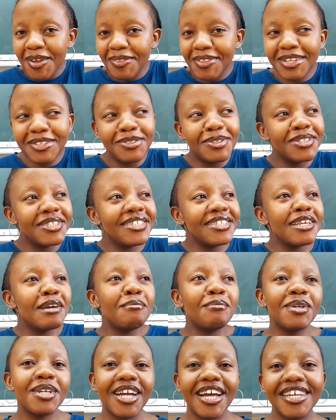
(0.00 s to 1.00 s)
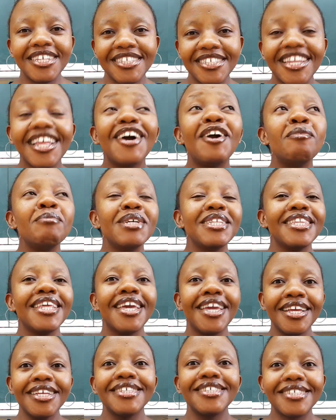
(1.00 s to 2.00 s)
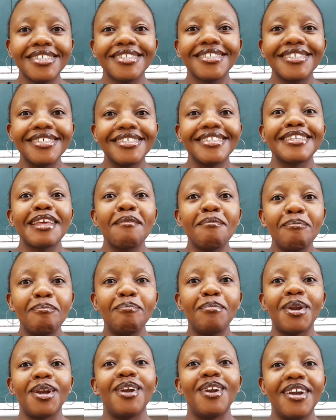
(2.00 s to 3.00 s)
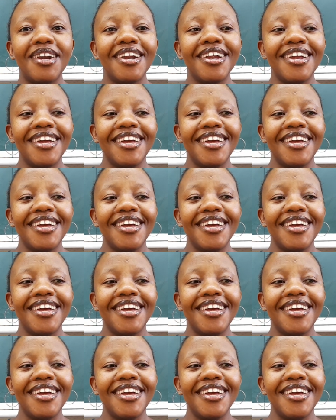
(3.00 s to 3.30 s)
There's no December, guys. I mean, there is December,